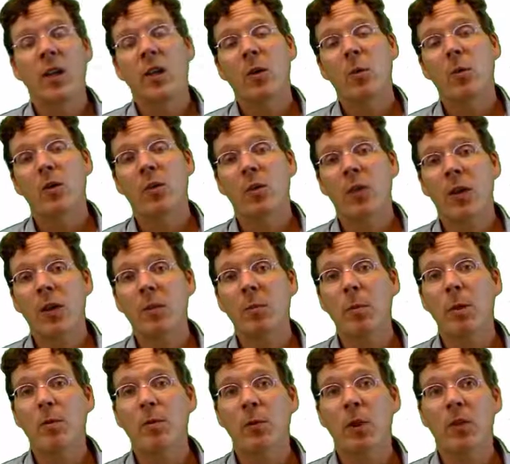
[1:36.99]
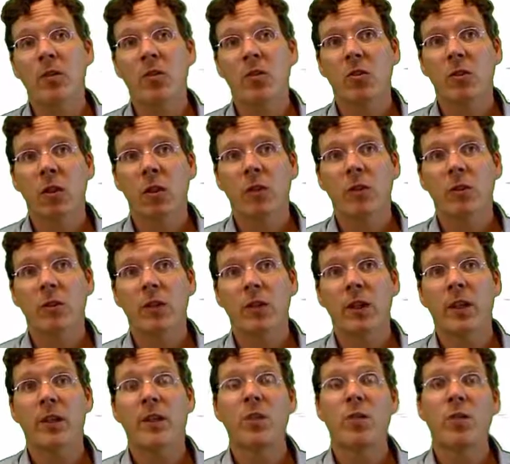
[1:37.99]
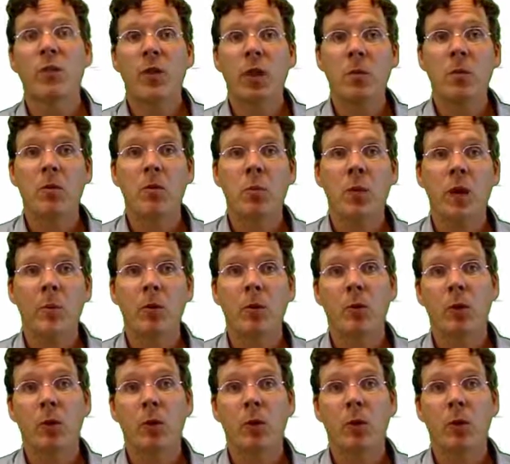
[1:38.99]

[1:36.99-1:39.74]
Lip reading: was invented by Francis Galton in this famous paper,